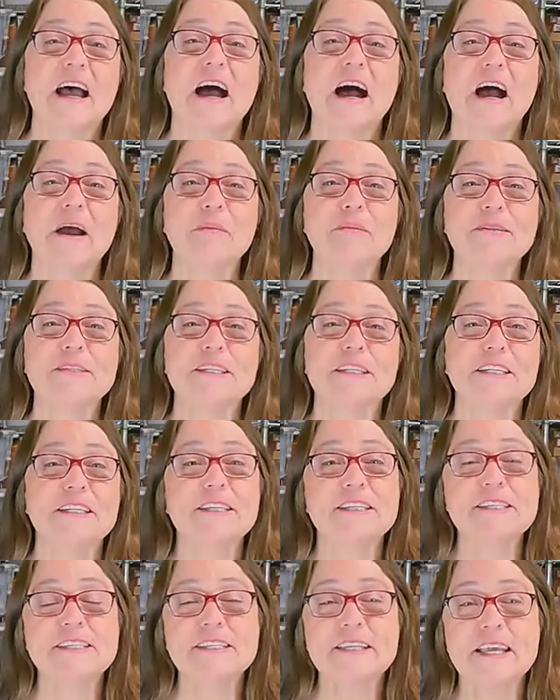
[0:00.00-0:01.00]
I was at an
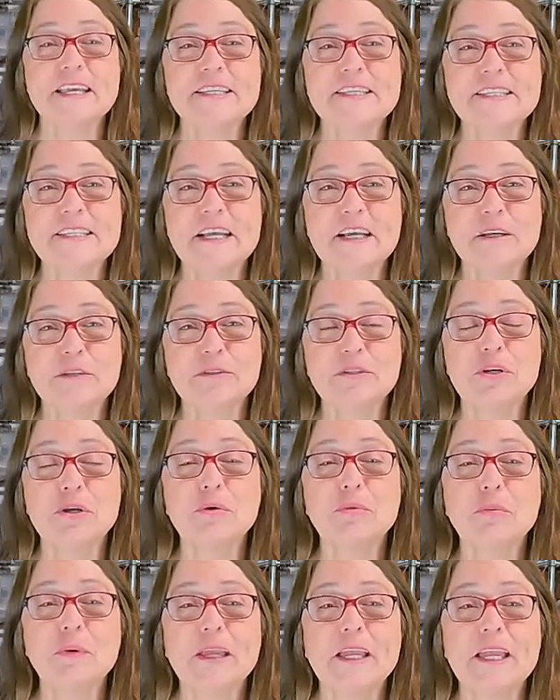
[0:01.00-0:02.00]
estate sale
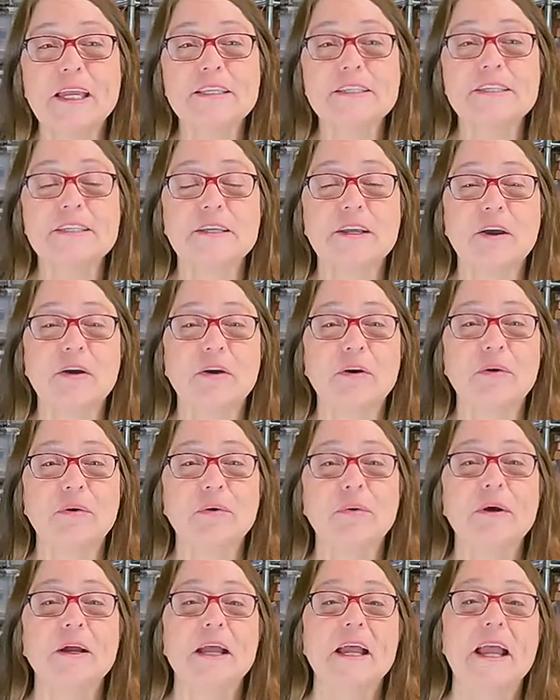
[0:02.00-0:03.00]
two weekends
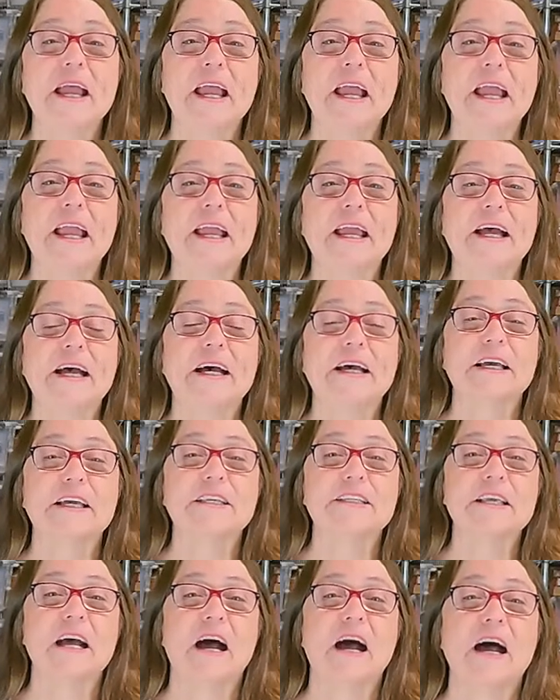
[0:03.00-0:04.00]
ago
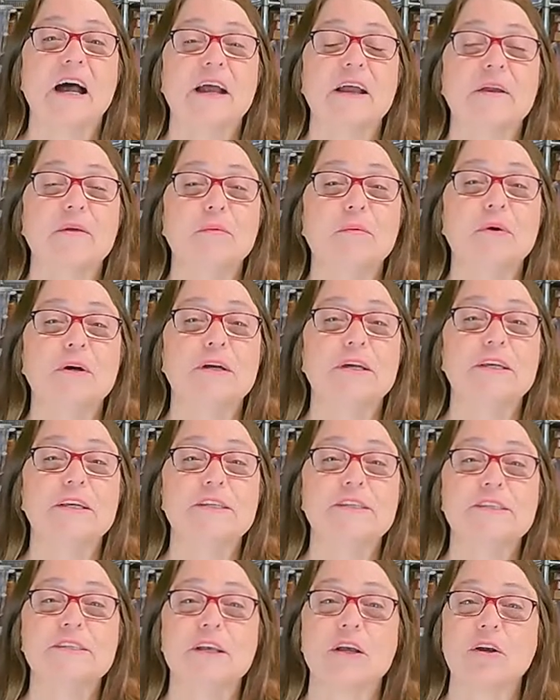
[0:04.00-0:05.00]
and I
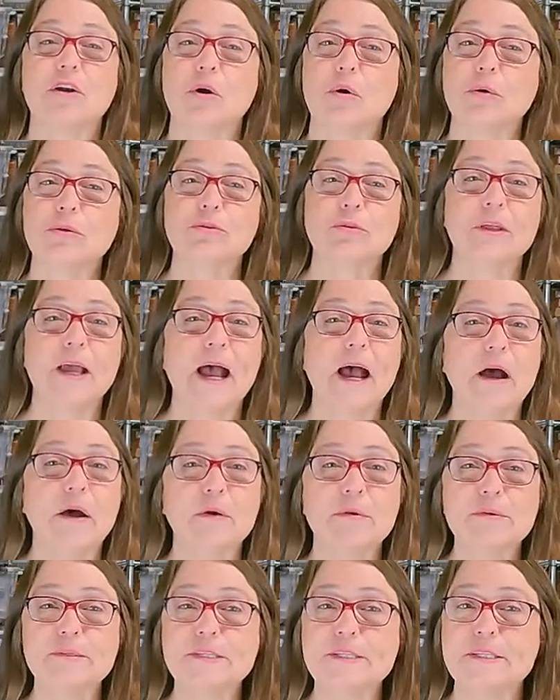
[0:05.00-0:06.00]
was going through the
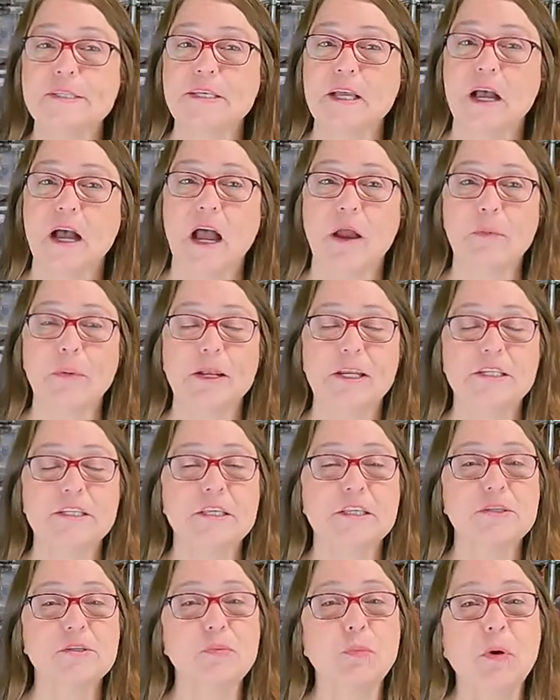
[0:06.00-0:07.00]
house. I went into
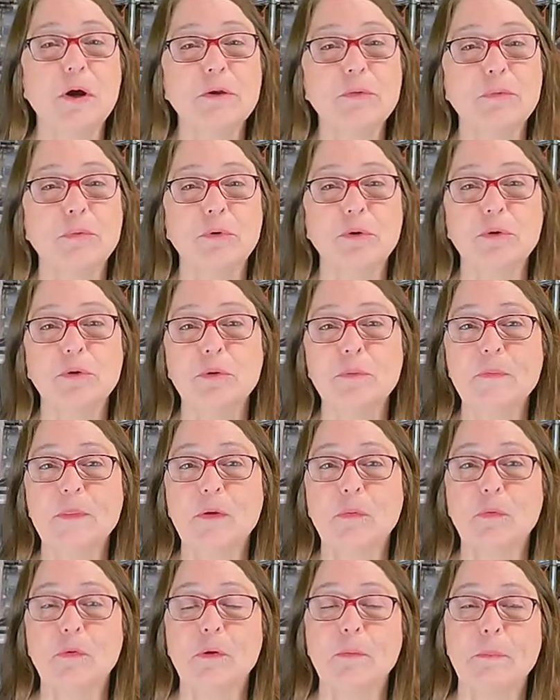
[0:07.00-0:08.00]
this one room.
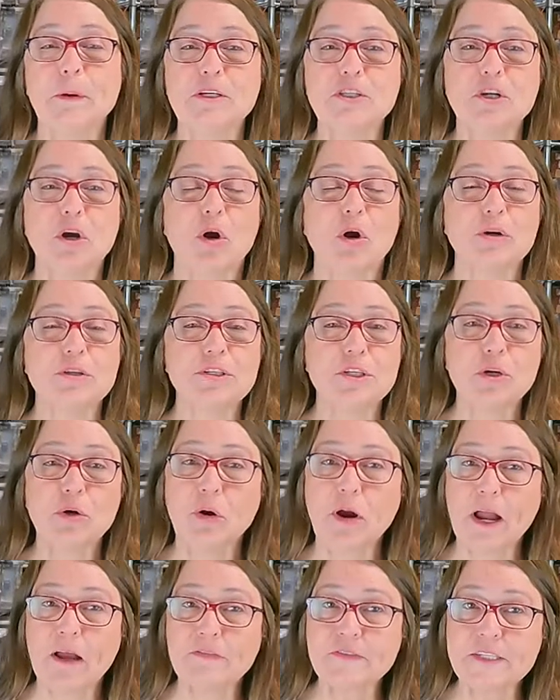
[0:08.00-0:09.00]
There were a bunch of arts and
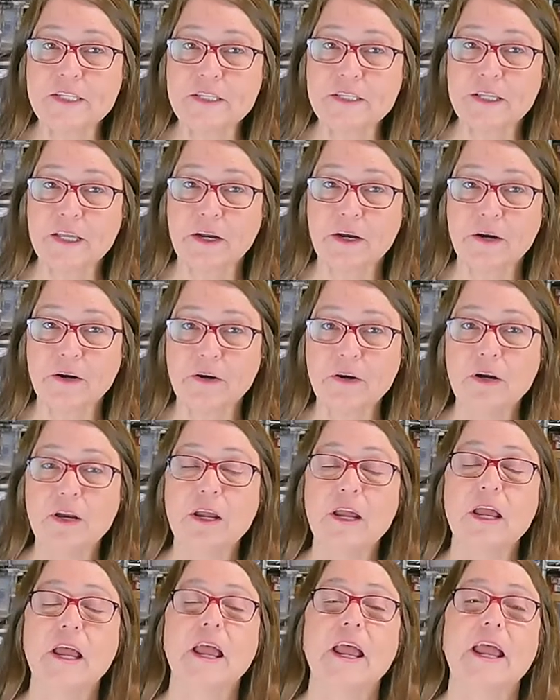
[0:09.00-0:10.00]
crafts in there
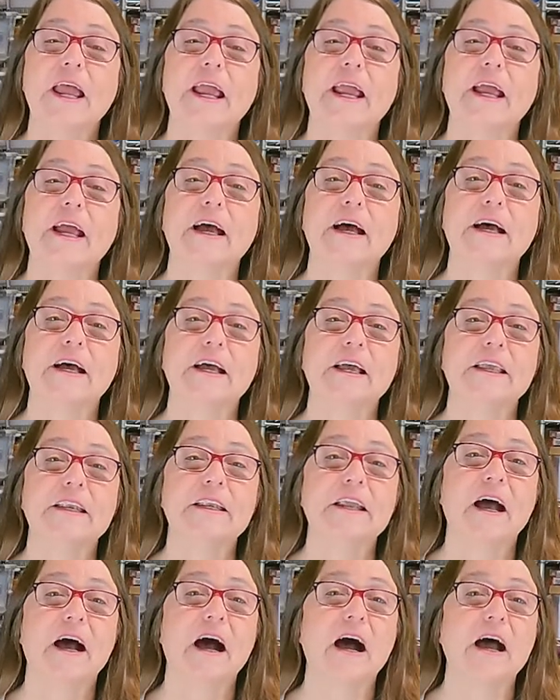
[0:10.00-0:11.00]

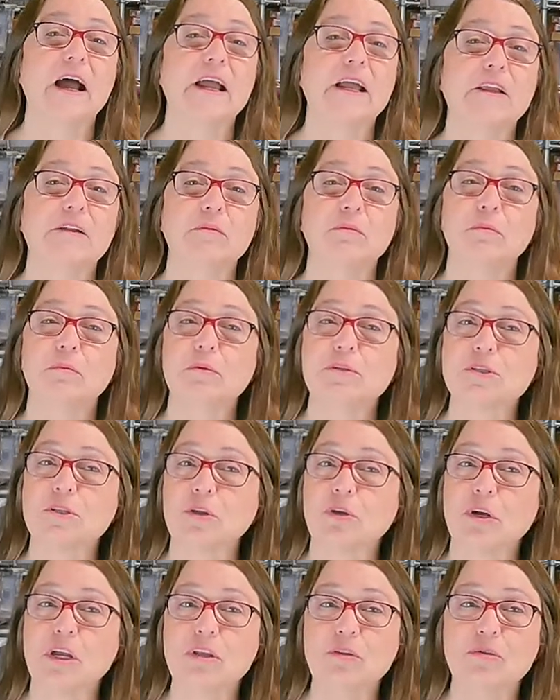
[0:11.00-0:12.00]
and I was
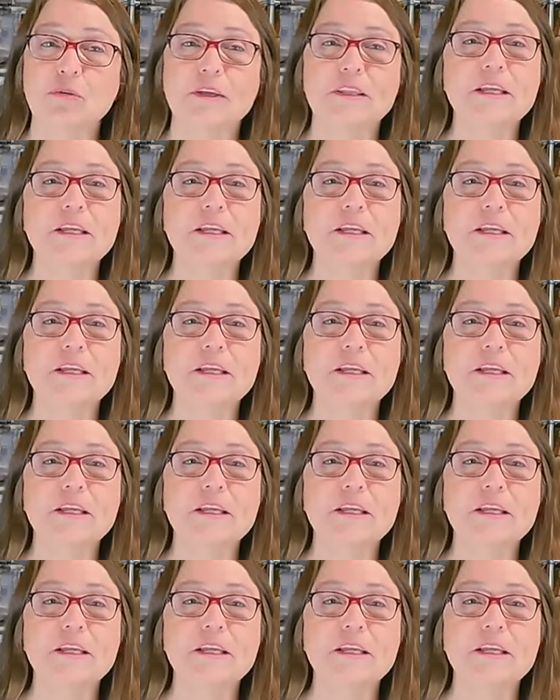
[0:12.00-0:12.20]
looking through.